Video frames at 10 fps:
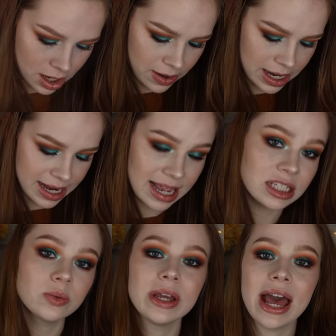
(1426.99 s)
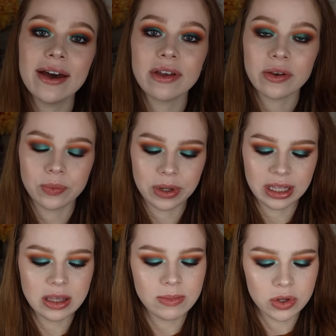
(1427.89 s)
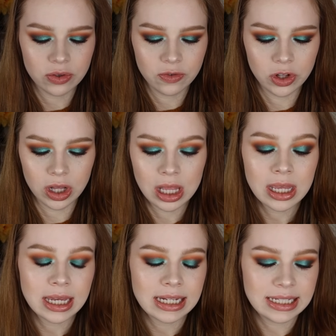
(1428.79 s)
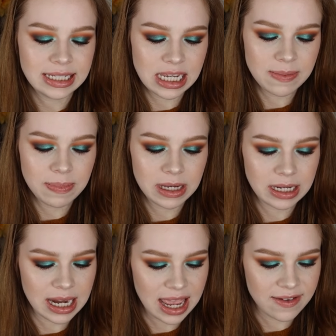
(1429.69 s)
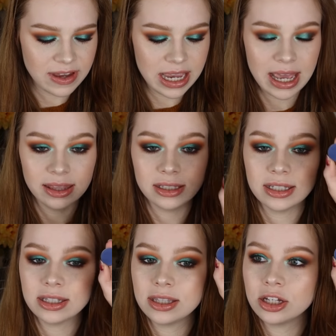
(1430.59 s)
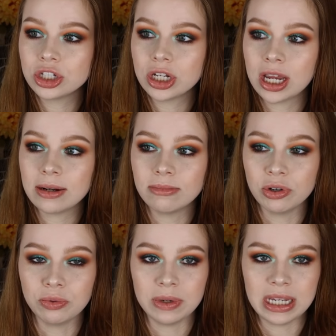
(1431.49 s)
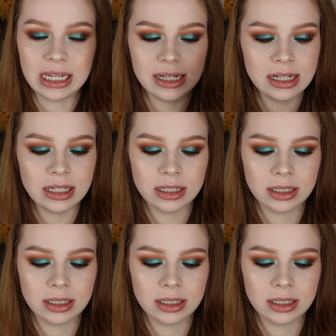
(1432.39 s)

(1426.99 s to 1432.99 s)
All right, next we have a really beautiful deep navy, and this is the shade Marine.